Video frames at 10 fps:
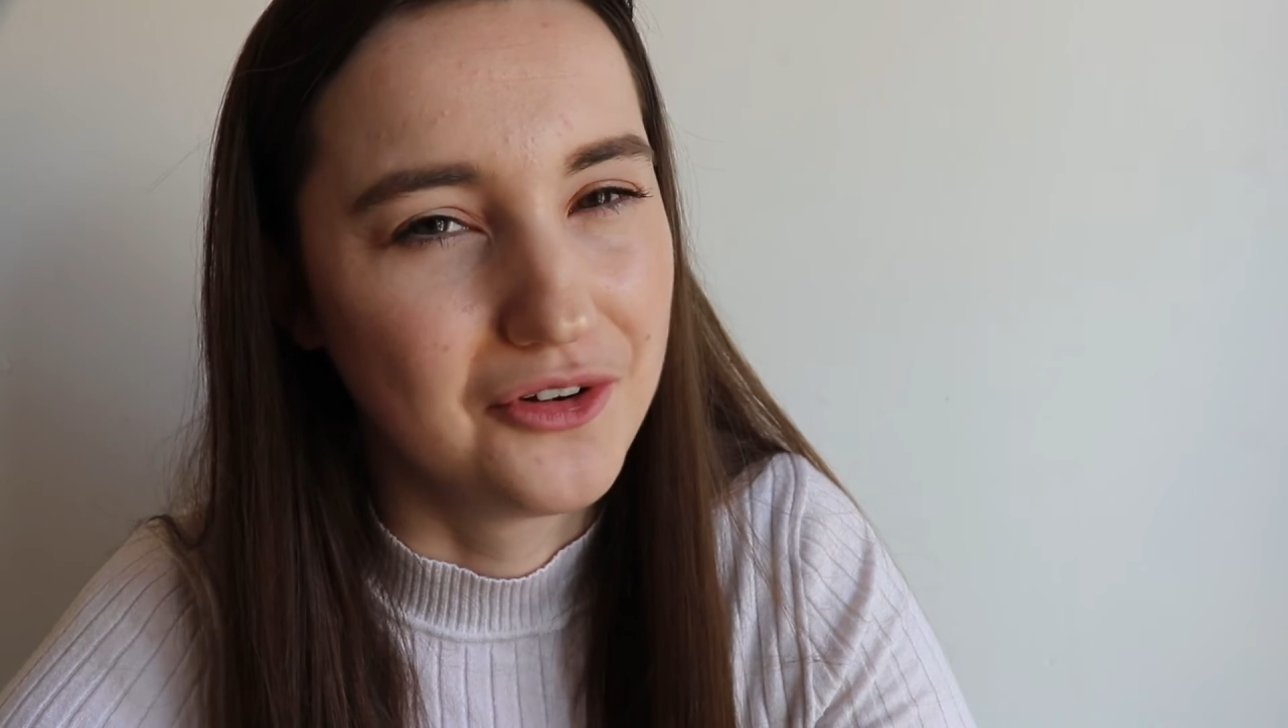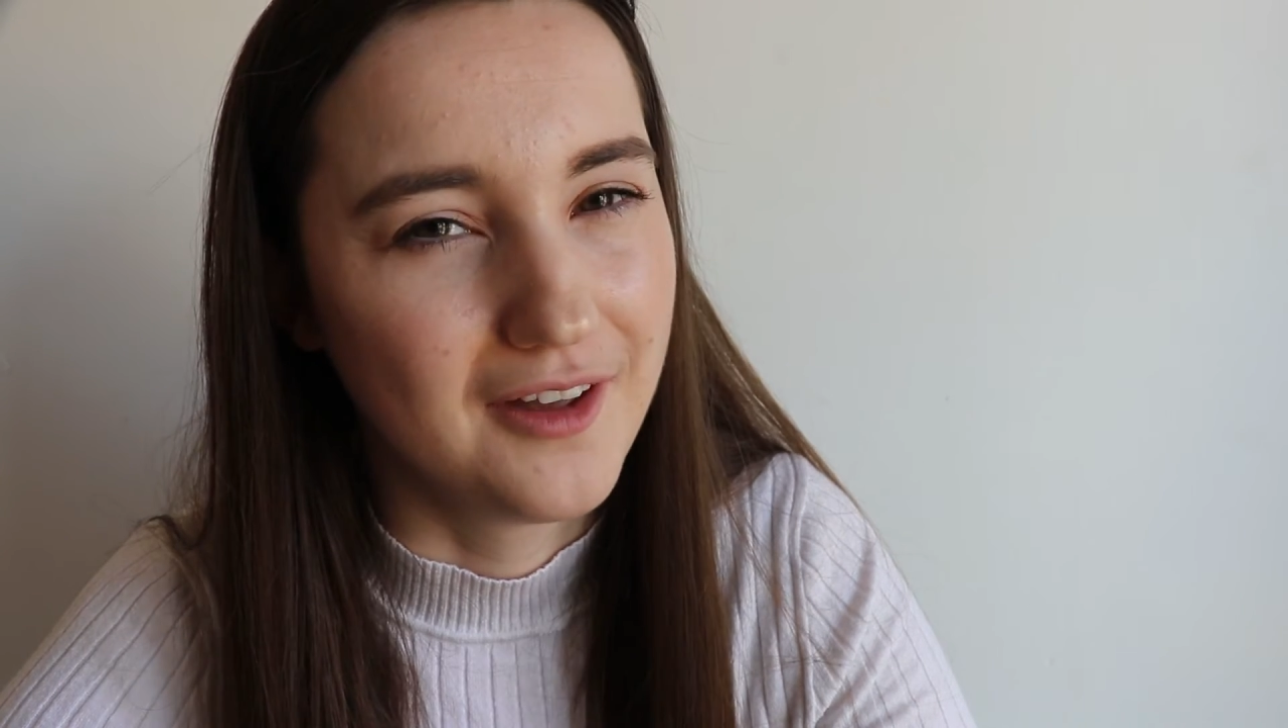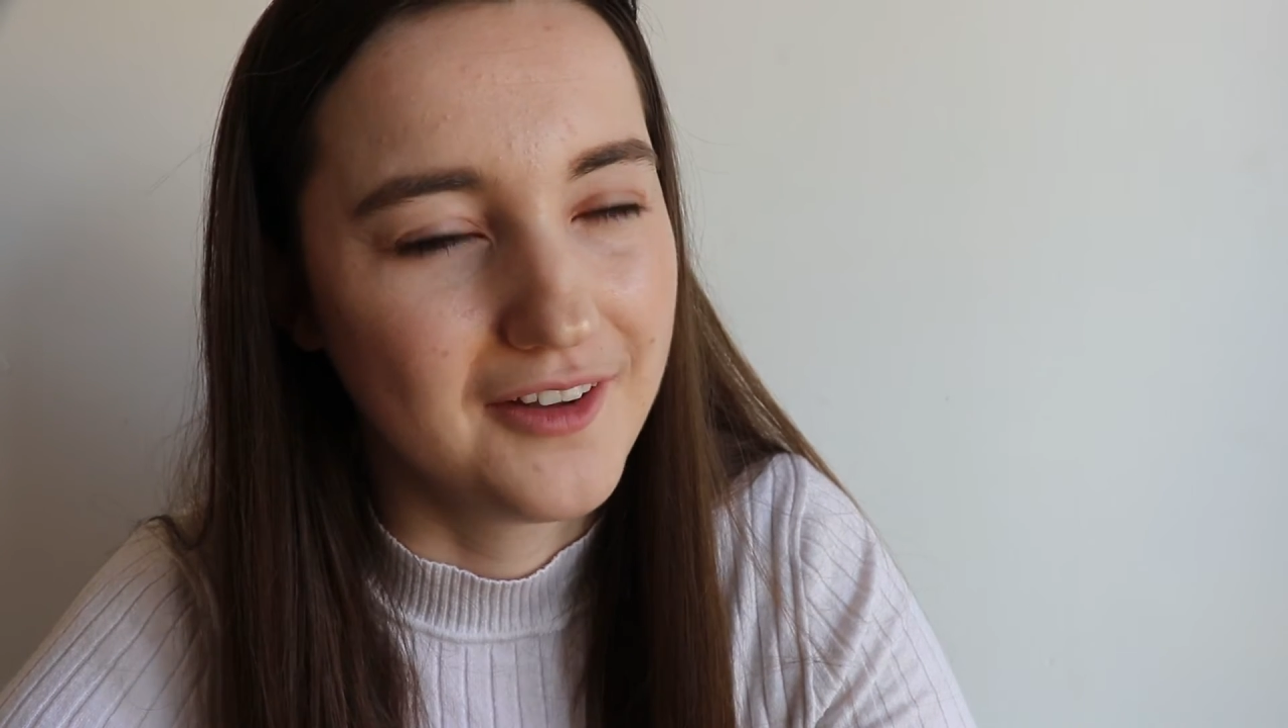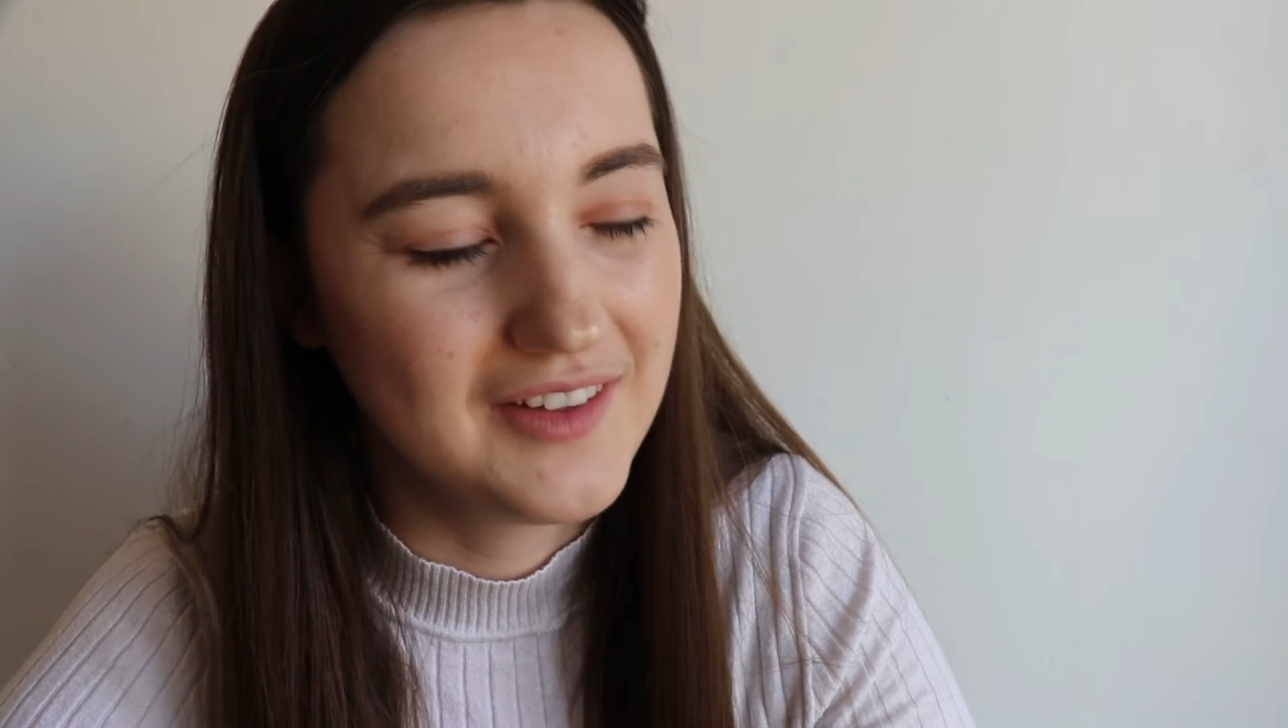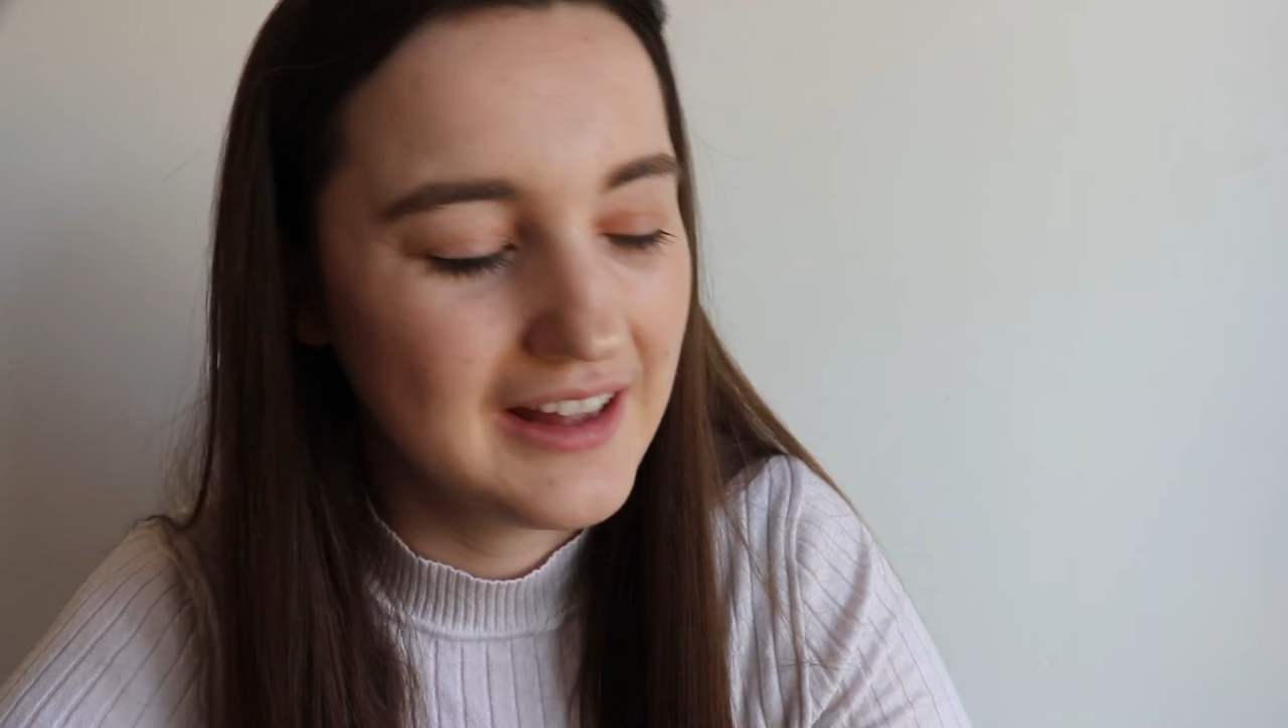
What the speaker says: though.